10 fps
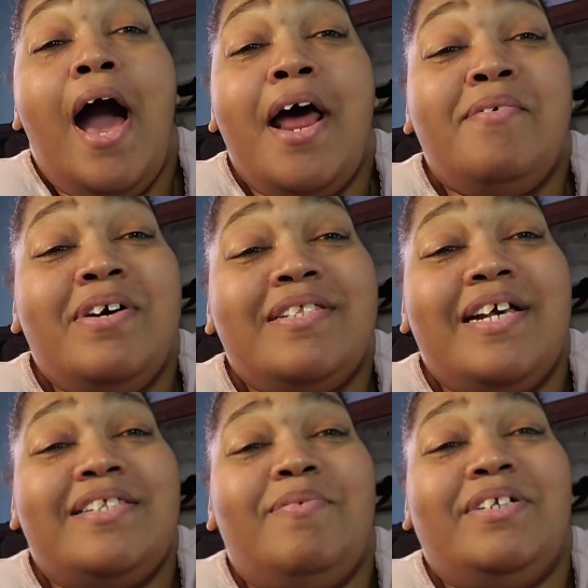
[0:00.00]
I don't want
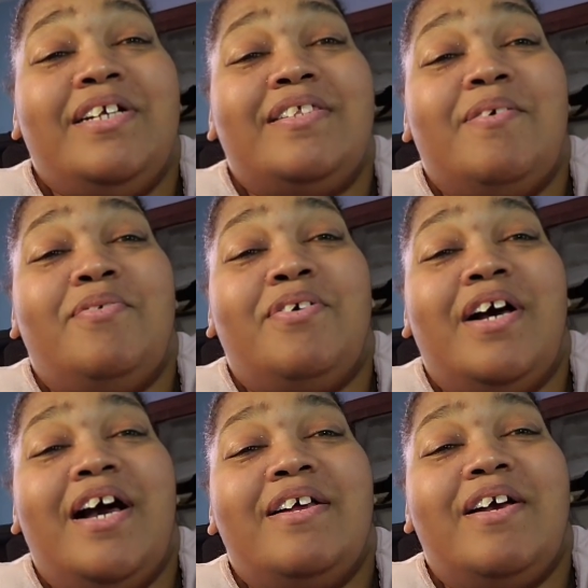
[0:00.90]
to take too much of your time. Hold
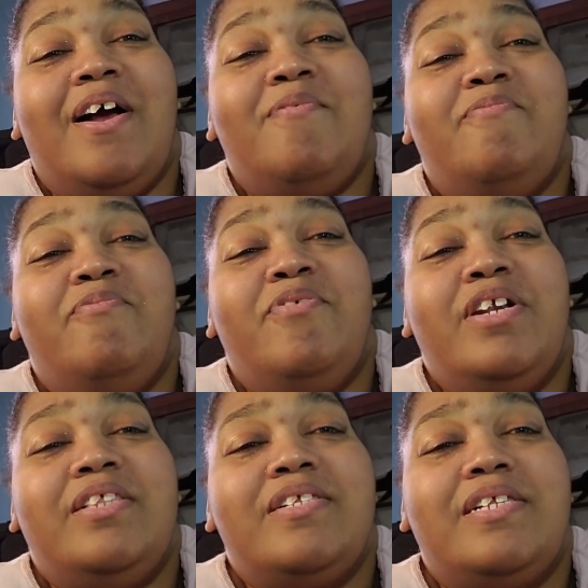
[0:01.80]
on. I, I
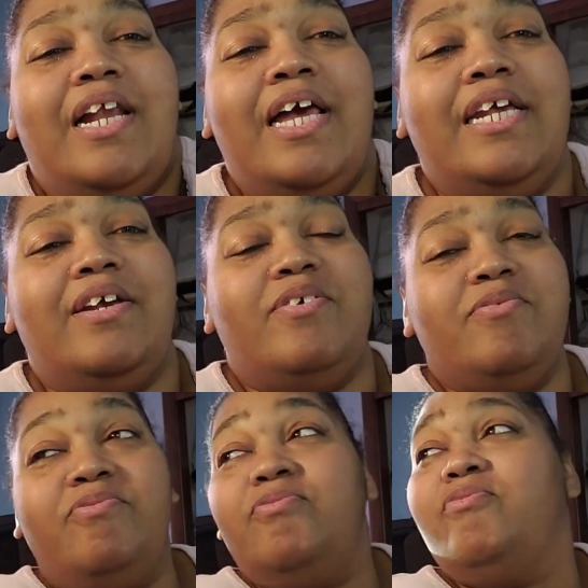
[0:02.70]
really, this lighting
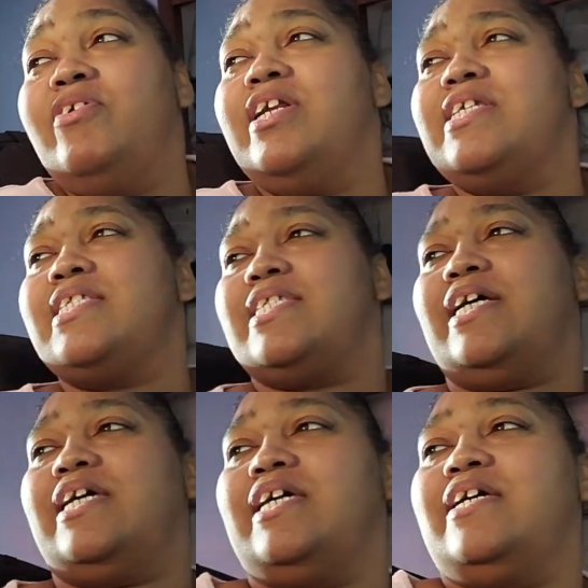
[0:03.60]
is really
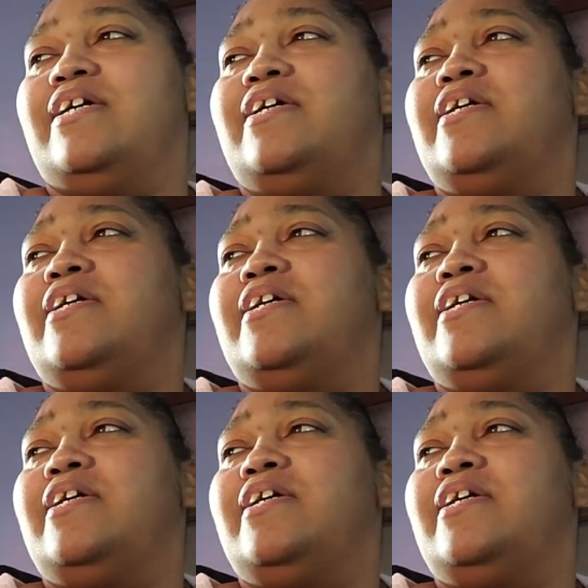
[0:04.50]
sucky.